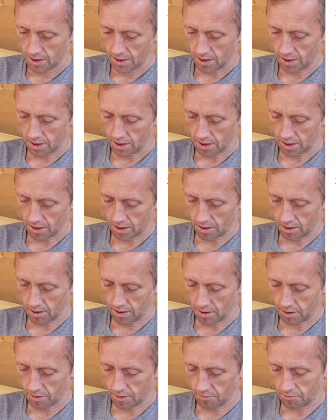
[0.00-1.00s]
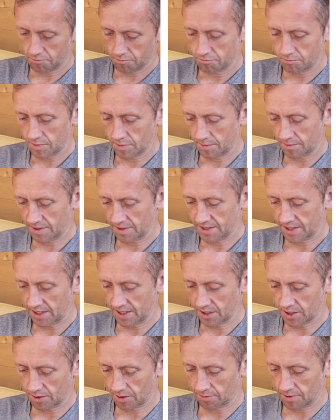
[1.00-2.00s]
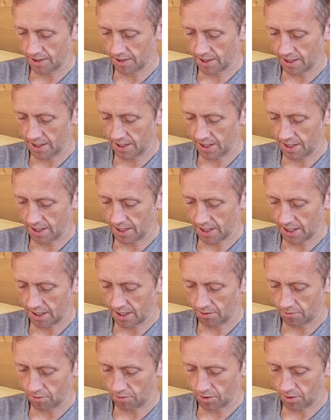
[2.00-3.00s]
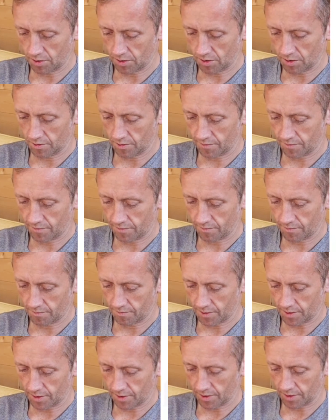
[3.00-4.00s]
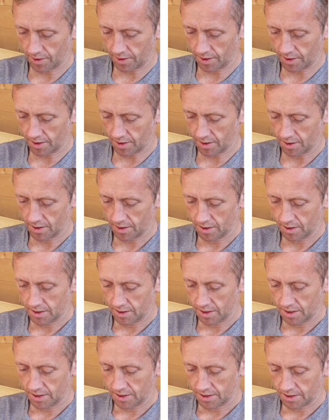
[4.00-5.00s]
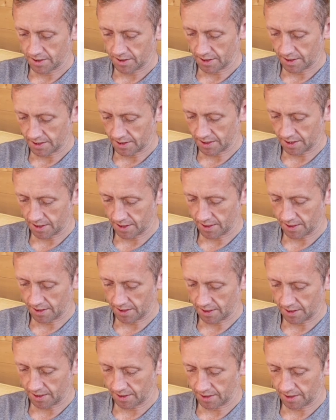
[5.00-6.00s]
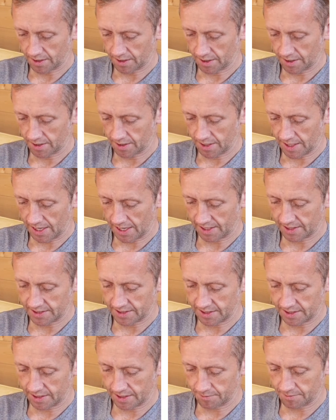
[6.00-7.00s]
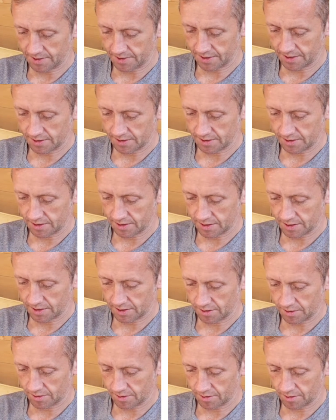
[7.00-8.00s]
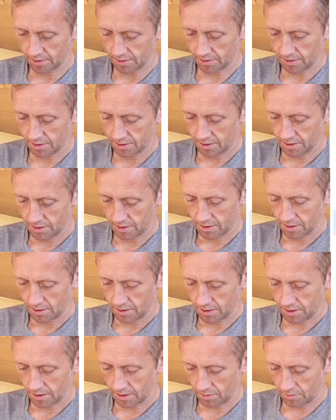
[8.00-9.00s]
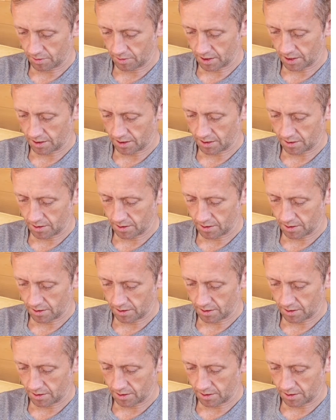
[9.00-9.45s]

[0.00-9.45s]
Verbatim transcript: Um, let me see. Double A, I would like a Titanic. X Gibson is on. What?